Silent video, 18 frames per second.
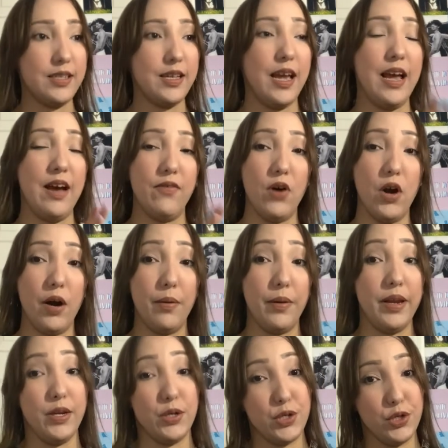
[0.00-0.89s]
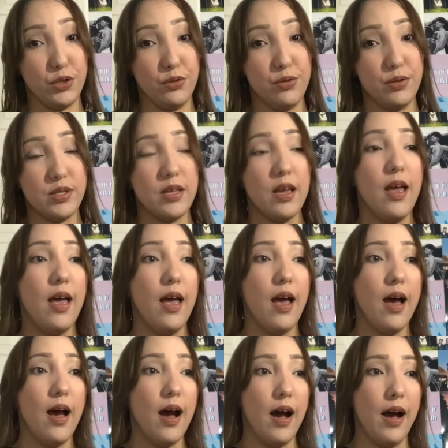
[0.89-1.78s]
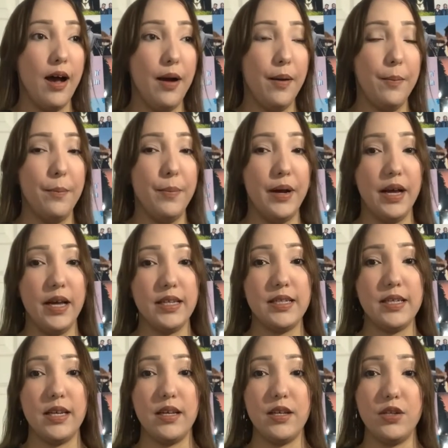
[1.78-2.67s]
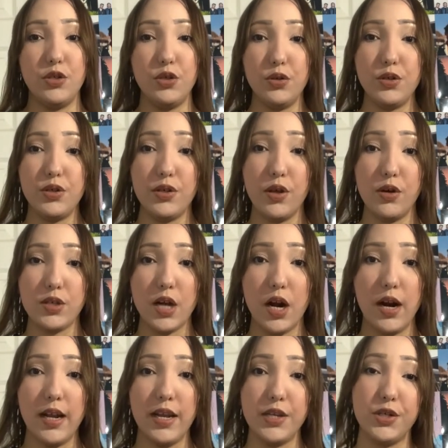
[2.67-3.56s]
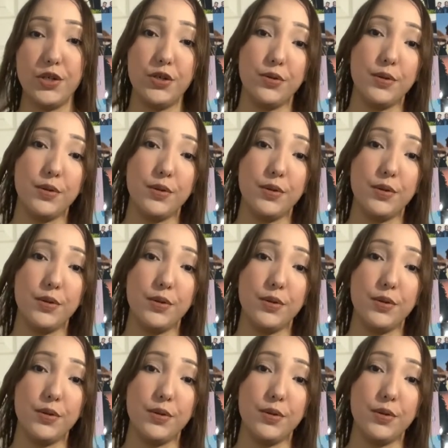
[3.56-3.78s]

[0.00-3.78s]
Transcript: I have heart issues, but due to those heart issues,